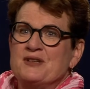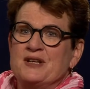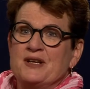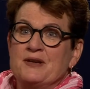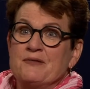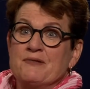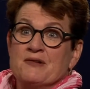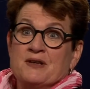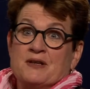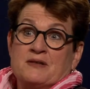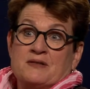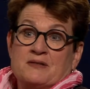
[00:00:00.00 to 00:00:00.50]

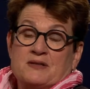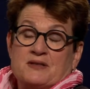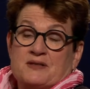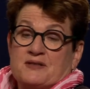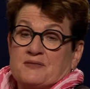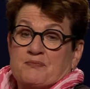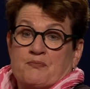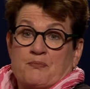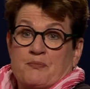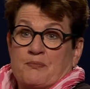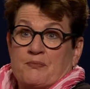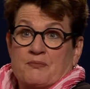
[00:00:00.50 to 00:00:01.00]

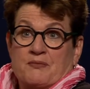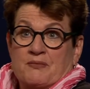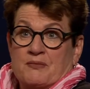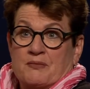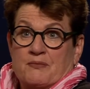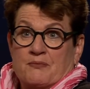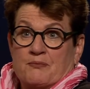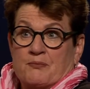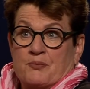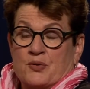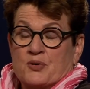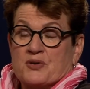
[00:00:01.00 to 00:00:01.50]
Lindgren's
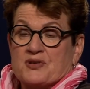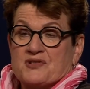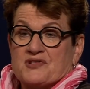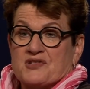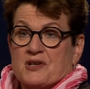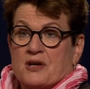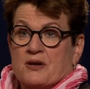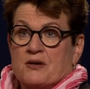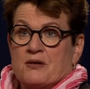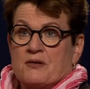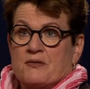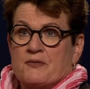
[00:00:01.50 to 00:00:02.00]
books
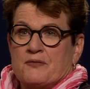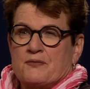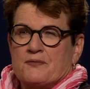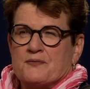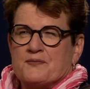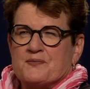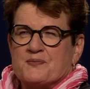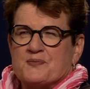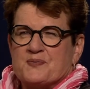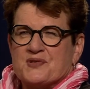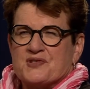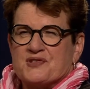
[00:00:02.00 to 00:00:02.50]
are
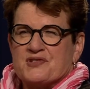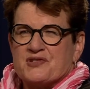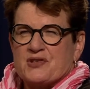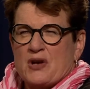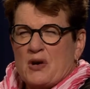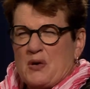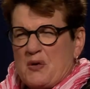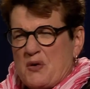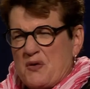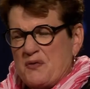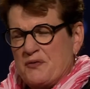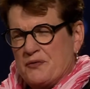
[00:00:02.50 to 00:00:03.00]

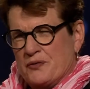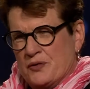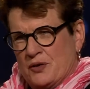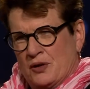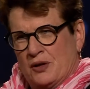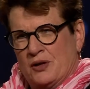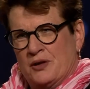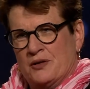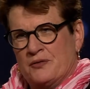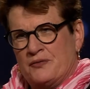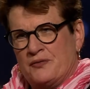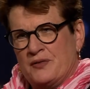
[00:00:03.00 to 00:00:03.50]
so
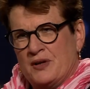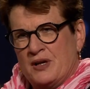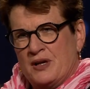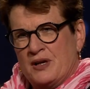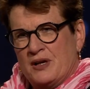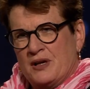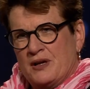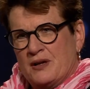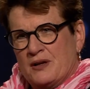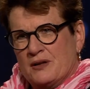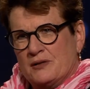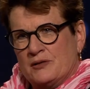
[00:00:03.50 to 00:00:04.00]
full of
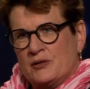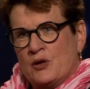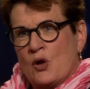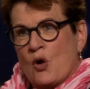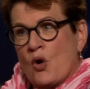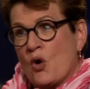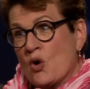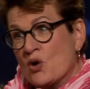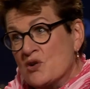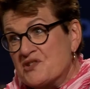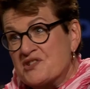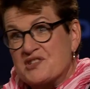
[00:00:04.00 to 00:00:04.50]

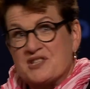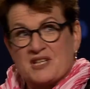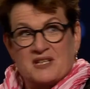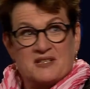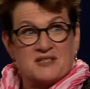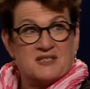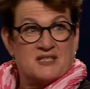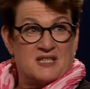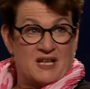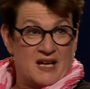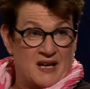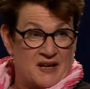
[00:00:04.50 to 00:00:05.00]
loss
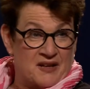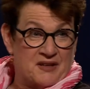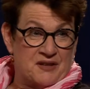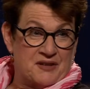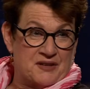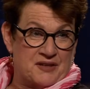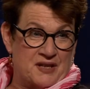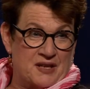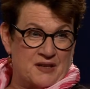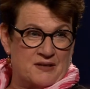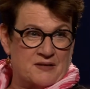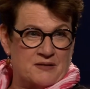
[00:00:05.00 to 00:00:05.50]
and
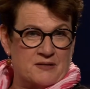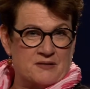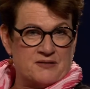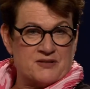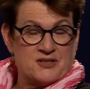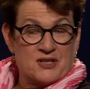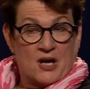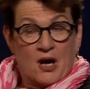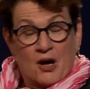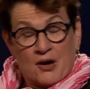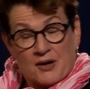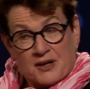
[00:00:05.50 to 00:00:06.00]
death and
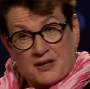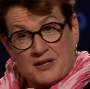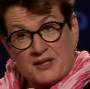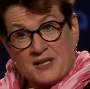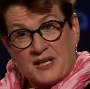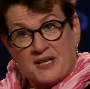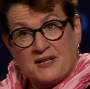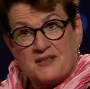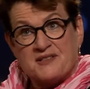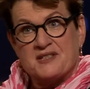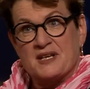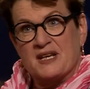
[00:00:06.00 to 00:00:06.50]

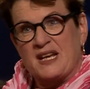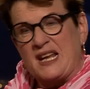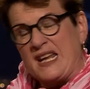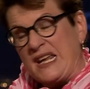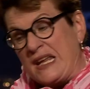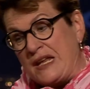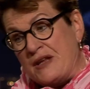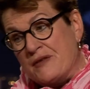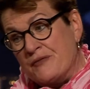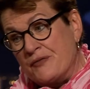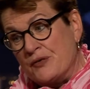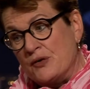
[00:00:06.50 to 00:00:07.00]
darkness and
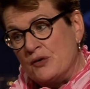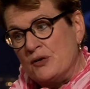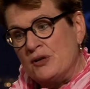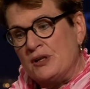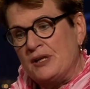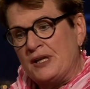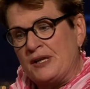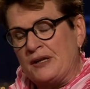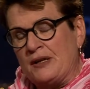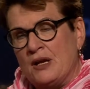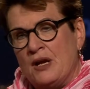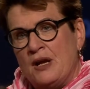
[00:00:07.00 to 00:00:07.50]
evil
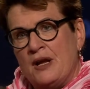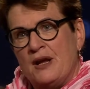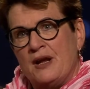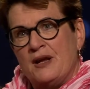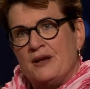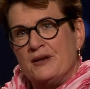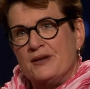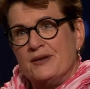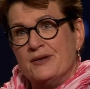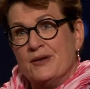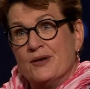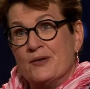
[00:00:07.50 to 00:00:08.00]
and,
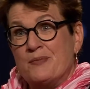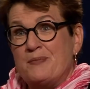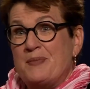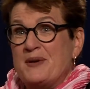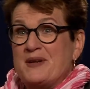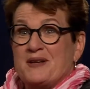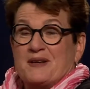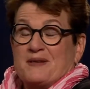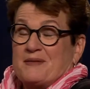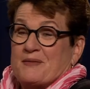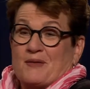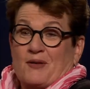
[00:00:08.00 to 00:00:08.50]
you know,
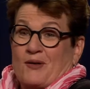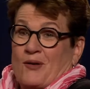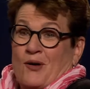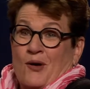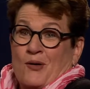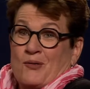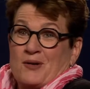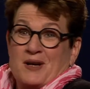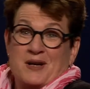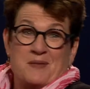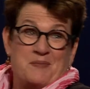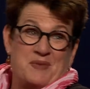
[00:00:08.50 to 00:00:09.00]
but
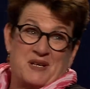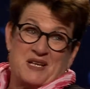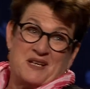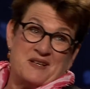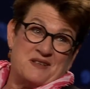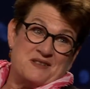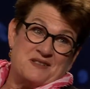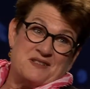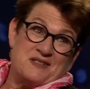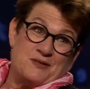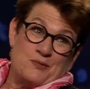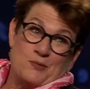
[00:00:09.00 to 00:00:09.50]
only
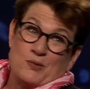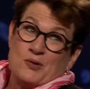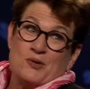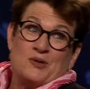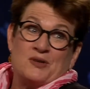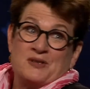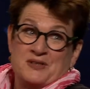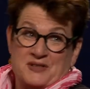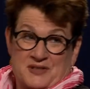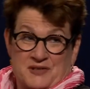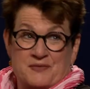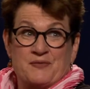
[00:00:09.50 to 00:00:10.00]
because the
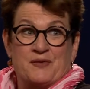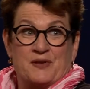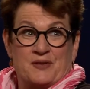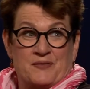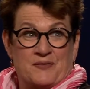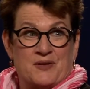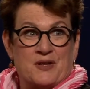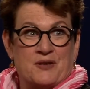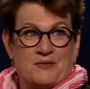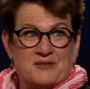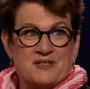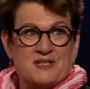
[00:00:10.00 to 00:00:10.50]
world is full
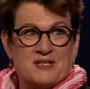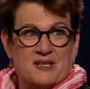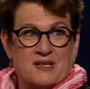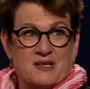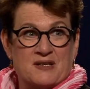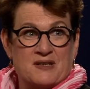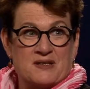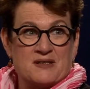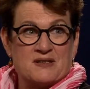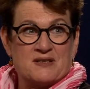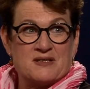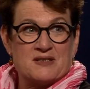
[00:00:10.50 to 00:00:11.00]
of those
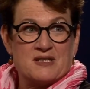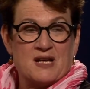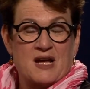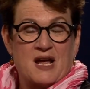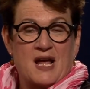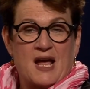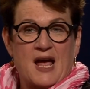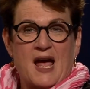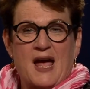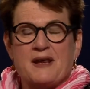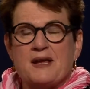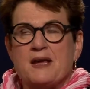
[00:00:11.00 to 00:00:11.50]
things.
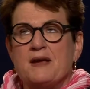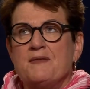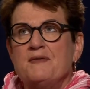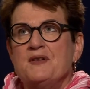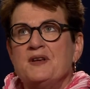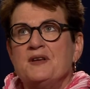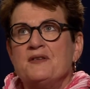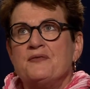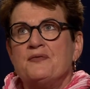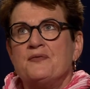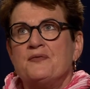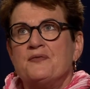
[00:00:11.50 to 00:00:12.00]
And
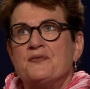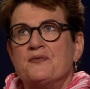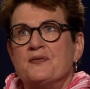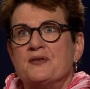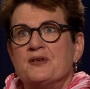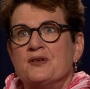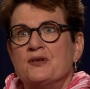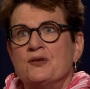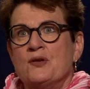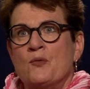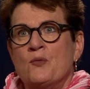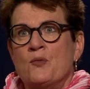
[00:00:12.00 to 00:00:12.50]
even if,
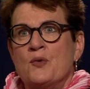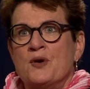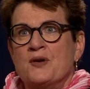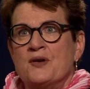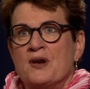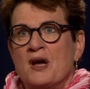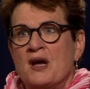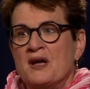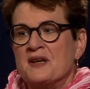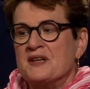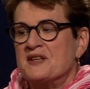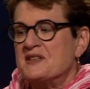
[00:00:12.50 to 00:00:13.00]
you know, we're
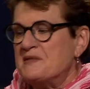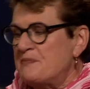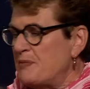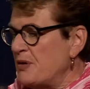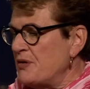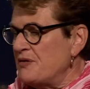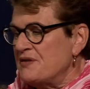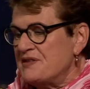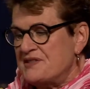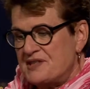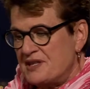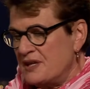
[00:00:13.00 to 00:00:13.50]
not
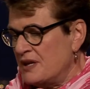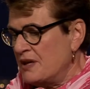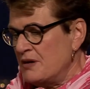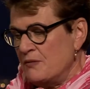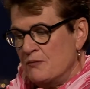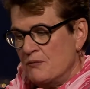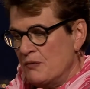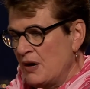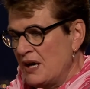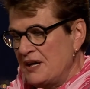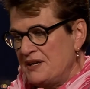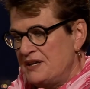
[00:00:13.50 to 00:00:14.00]
experiencing it
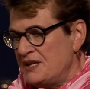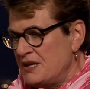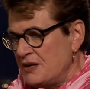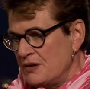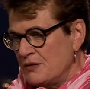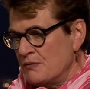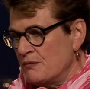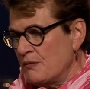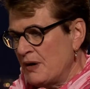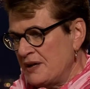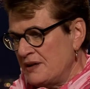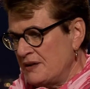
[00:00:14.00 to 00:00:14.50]
right
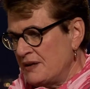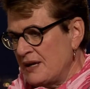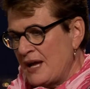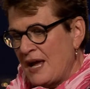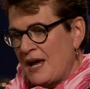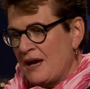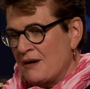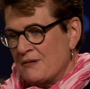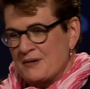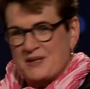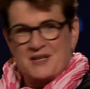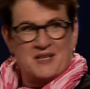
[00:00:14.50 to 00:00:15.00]
here, right
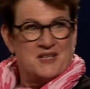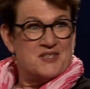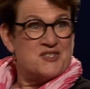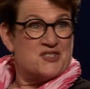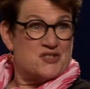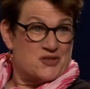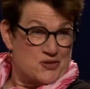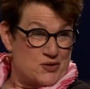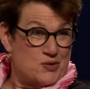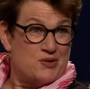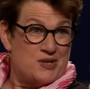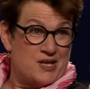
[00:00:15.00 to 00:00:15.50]
now in this
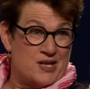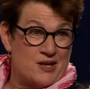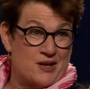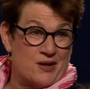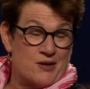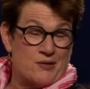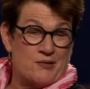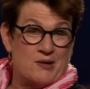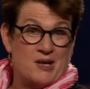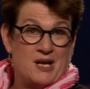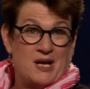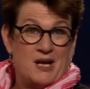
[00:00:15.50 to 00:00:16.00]

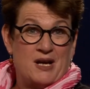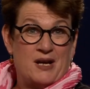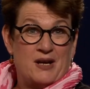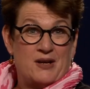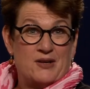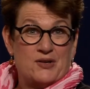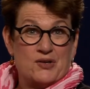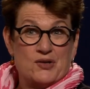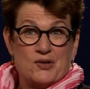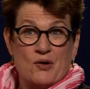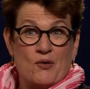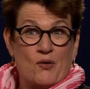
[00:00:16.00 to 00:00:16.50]
studio,
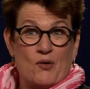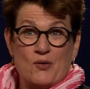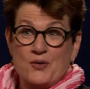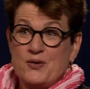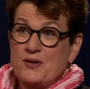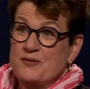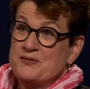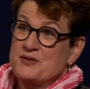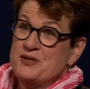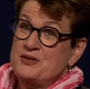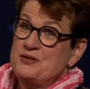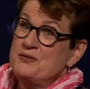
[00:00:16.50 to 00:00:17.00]
you know, all you
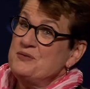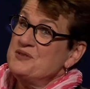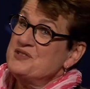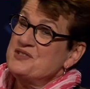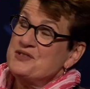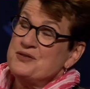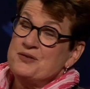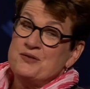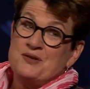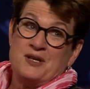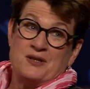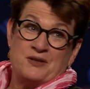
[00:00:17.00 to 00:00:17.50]
have to do is
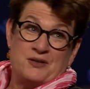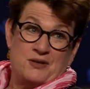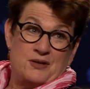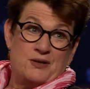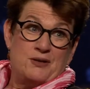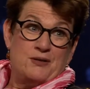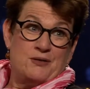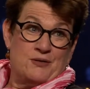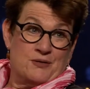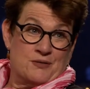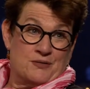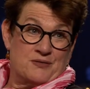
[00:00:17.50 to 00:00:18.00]
turn on the
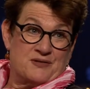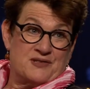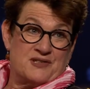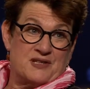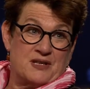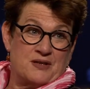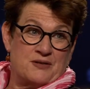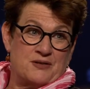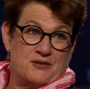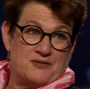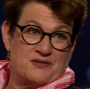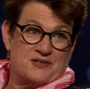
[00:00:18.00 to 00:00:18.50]
news
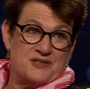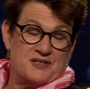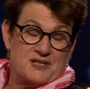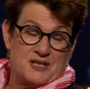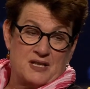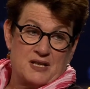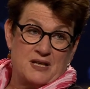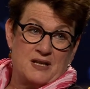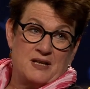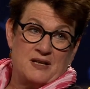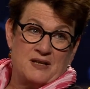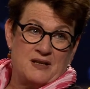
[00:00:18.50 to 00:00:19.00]
and you
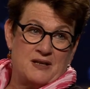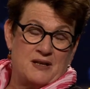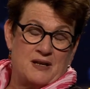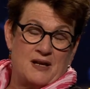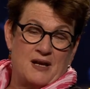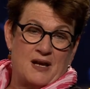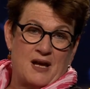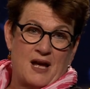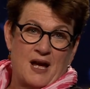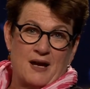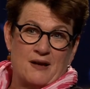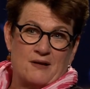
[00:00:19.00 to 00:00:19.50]
see
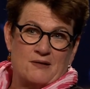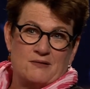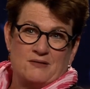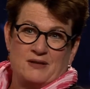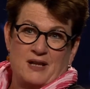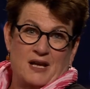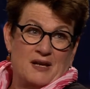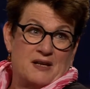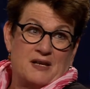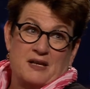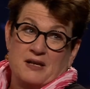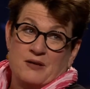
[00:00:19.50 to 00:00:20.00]
how
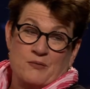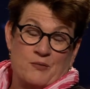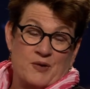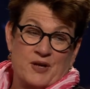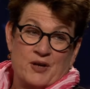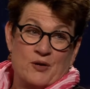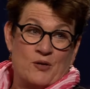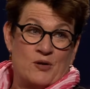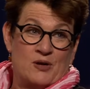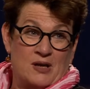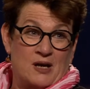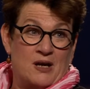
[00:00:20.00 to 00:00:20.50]
lucky we
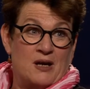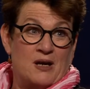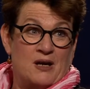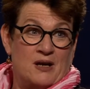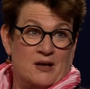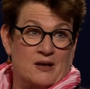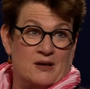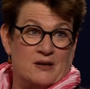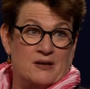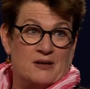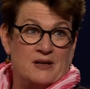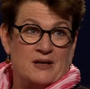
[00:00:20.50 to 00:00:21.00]
all
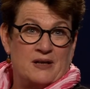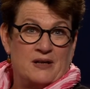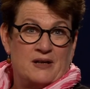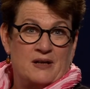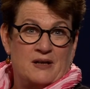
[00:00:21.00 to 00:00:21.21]
are